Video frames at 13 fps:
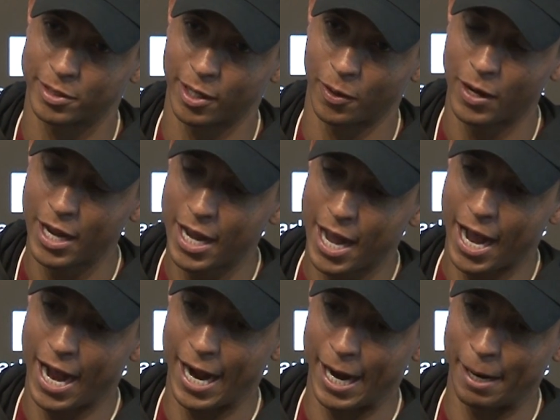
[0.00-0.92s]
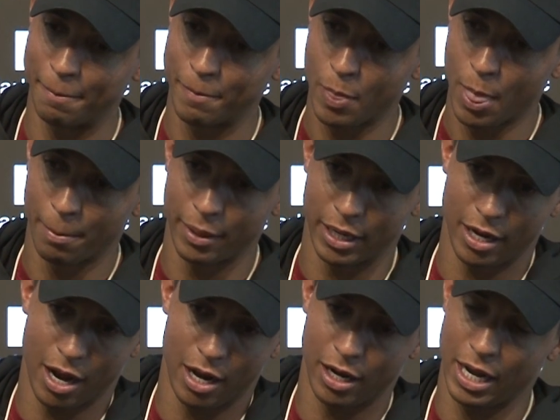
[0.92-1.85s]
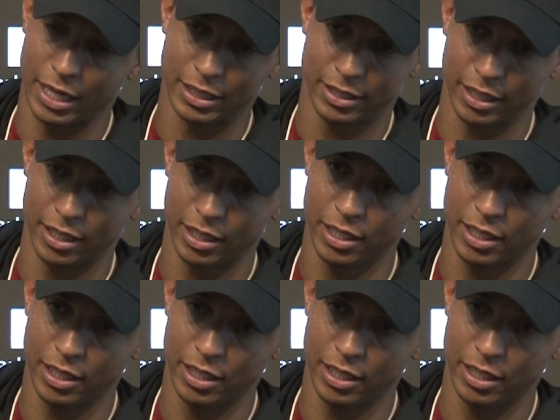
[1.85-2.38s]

So, um, but in all honesty,